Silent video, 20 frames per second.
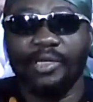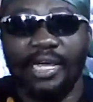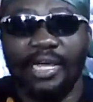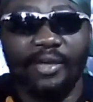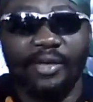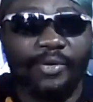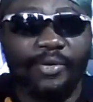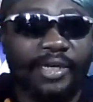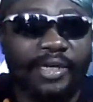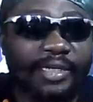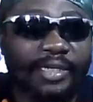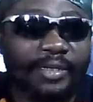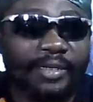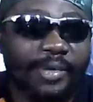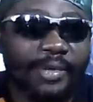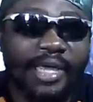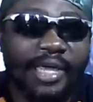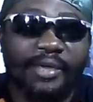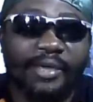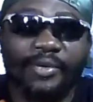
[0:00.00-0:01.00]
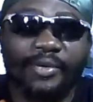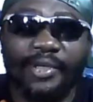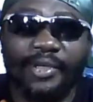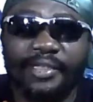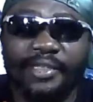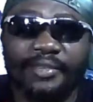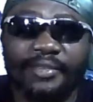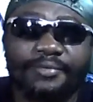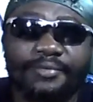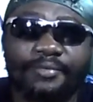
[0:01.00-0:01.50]
him from the highway and the
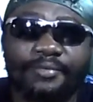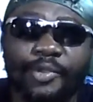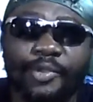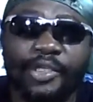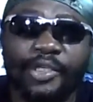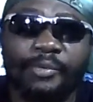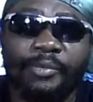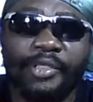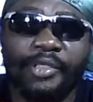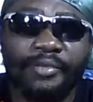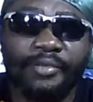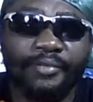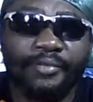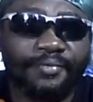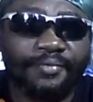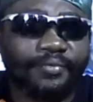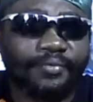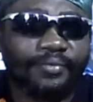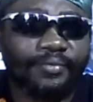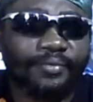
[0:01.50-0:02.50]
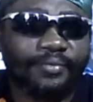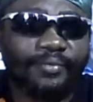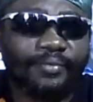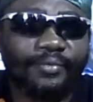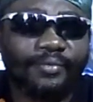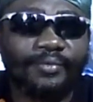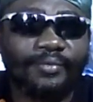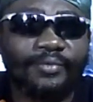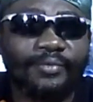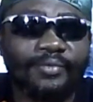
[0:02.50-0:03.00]
byway. Bring him in. Show him the
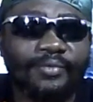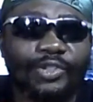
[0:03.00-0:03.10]
way.